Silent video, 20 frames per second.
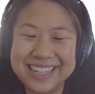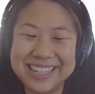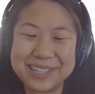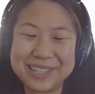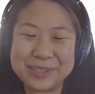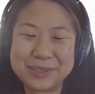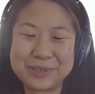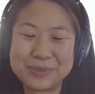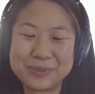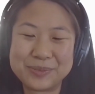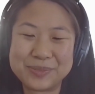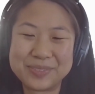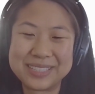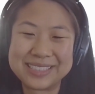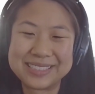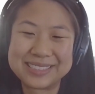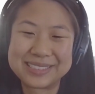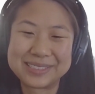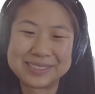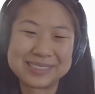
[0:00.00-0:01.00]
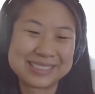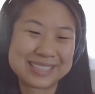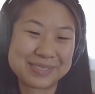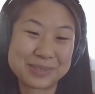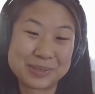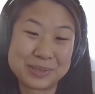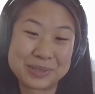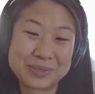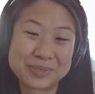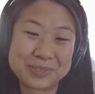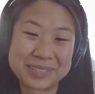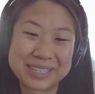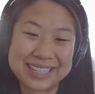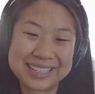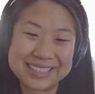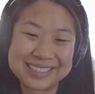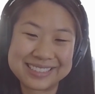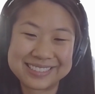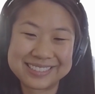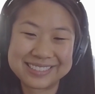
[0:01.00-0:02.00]
and so you just have to look for
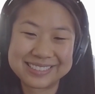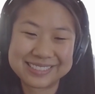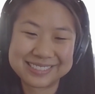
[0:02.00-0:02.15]
that.